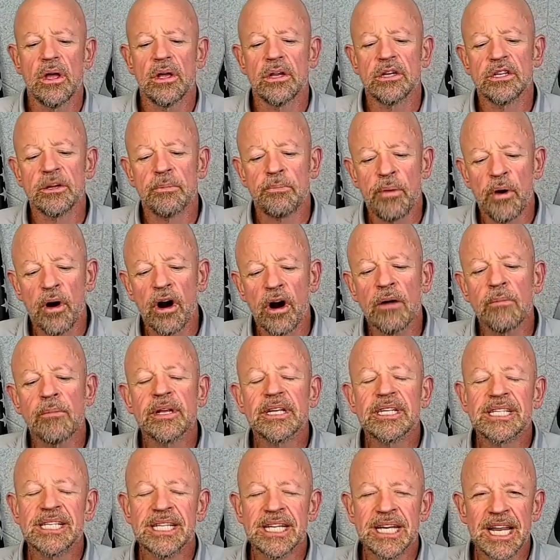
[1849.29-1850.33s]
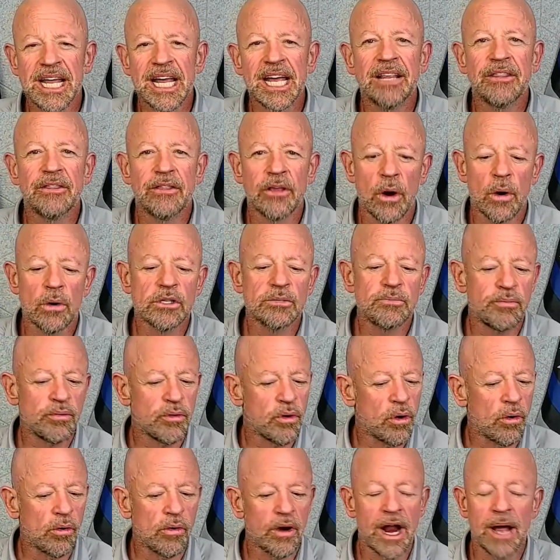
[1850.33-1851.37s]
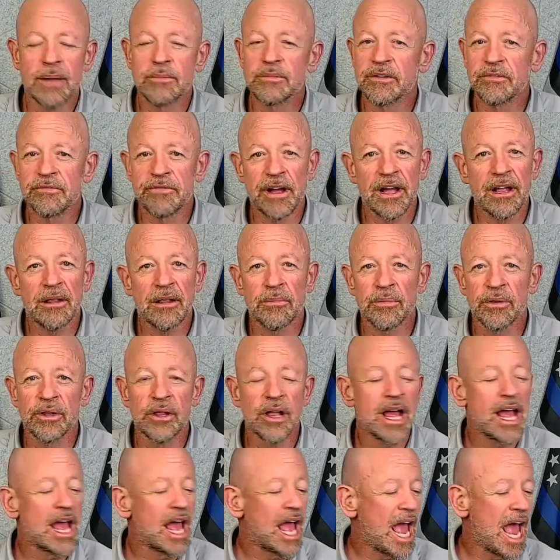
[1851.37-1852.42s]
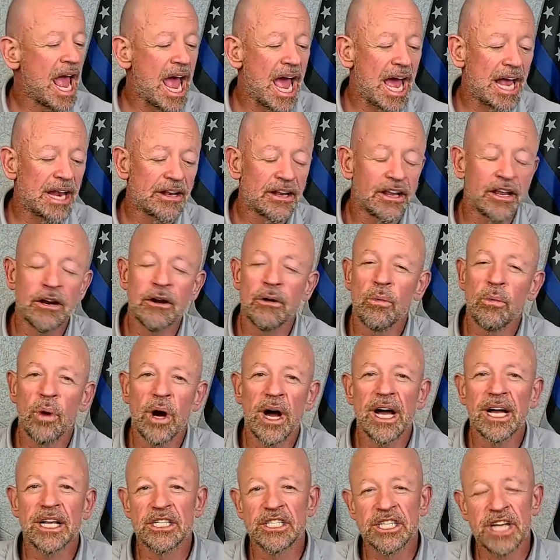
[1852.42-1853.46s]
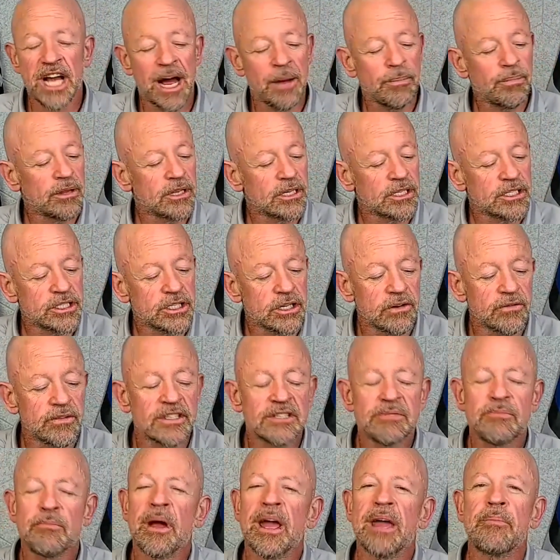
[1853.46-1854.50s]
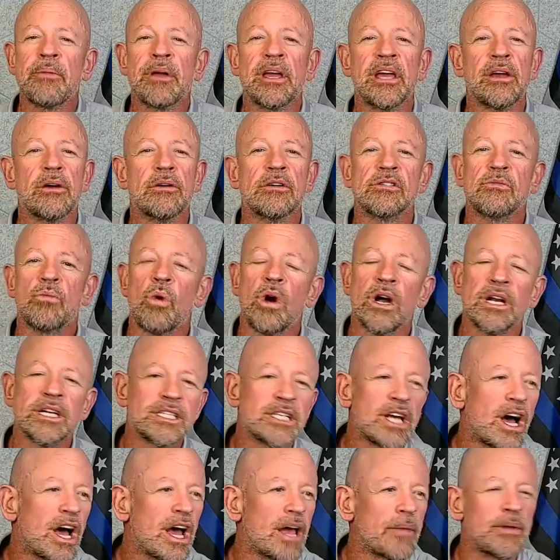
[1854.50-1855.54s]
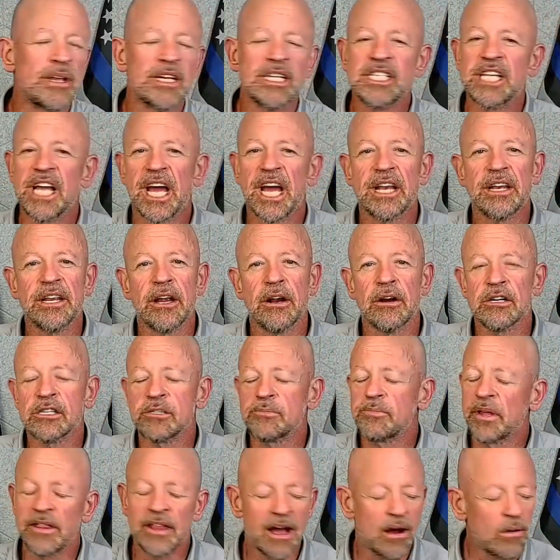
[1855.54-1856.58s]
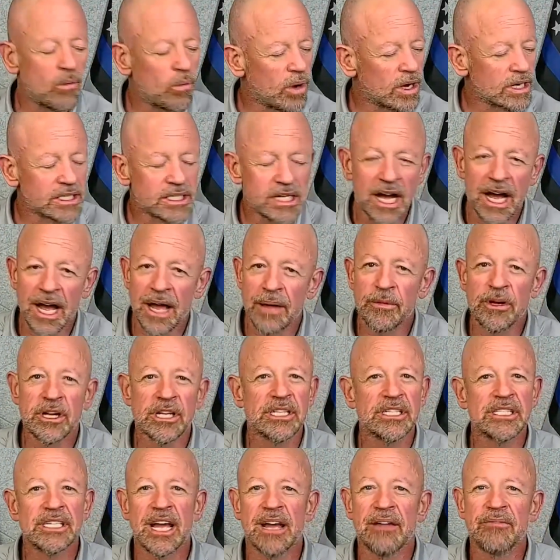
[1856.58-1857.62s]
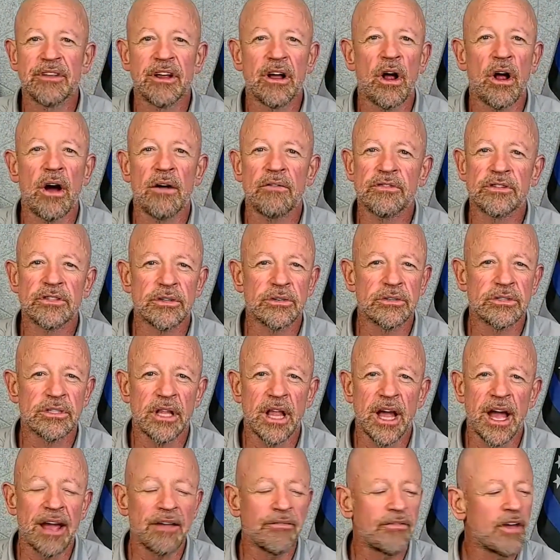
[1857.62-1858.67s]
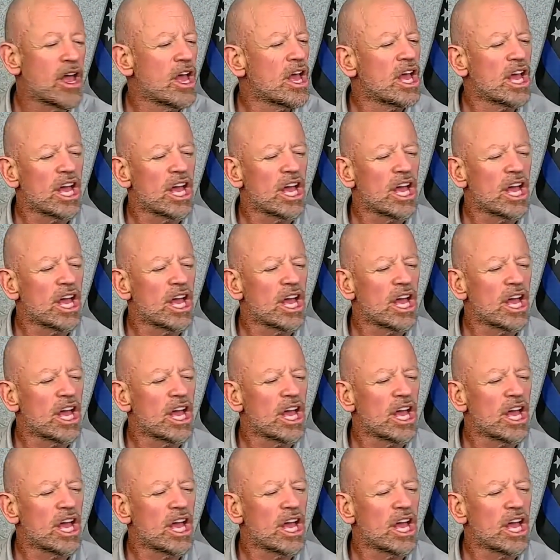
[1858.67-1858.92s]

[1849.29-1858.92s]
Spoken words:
Departments need those programs available. And you know what? A chaplain service may be used one time in 10 years, but that one time could save an officer's life.